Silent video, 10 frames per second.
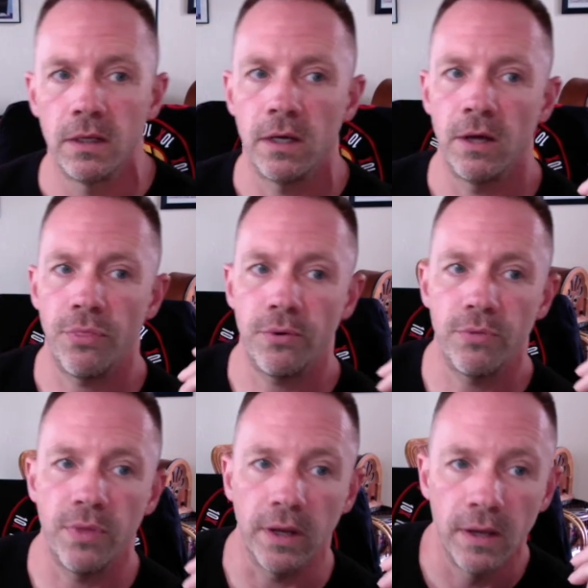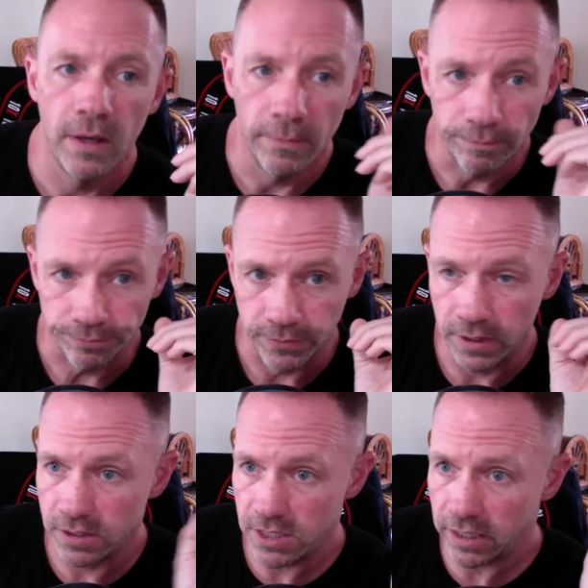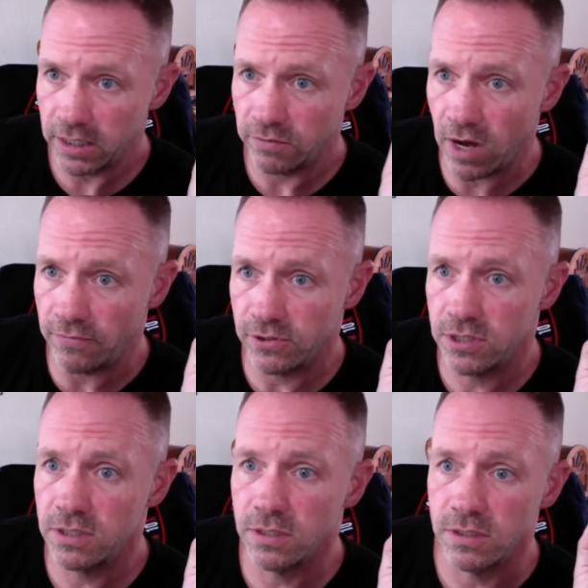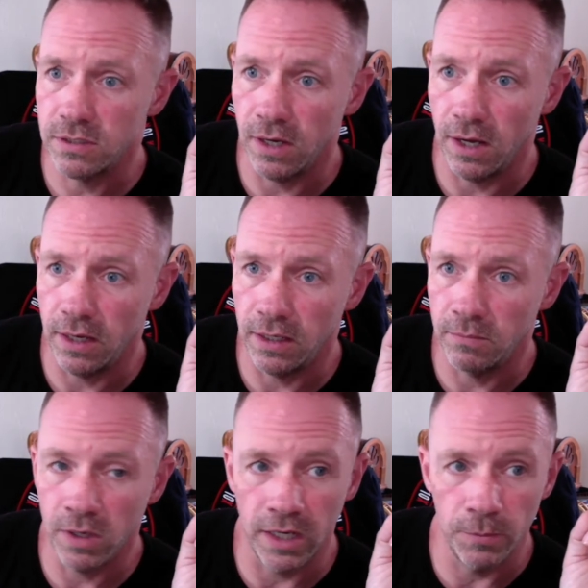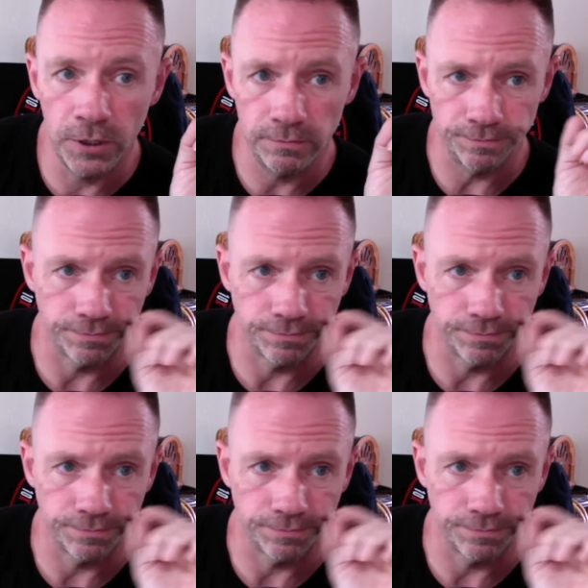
Uh, third thing, the executive offices uh, in Miami,